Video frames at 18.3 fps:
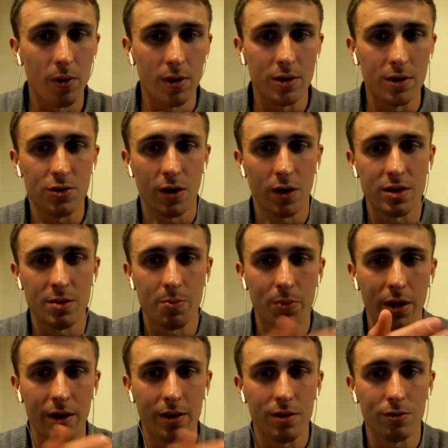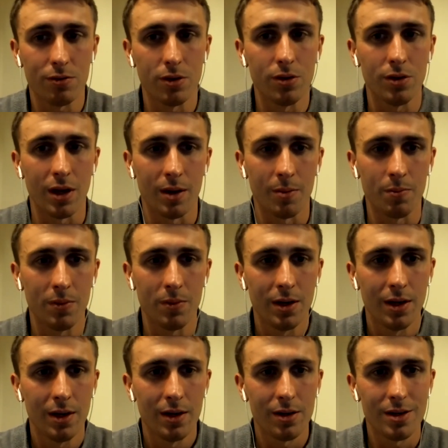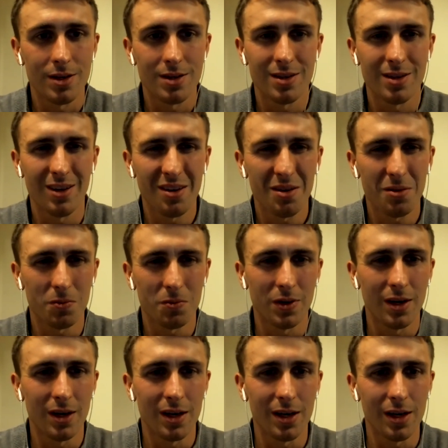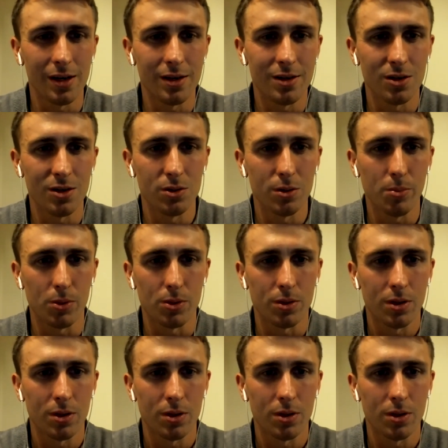and trying to play through them is not really doable.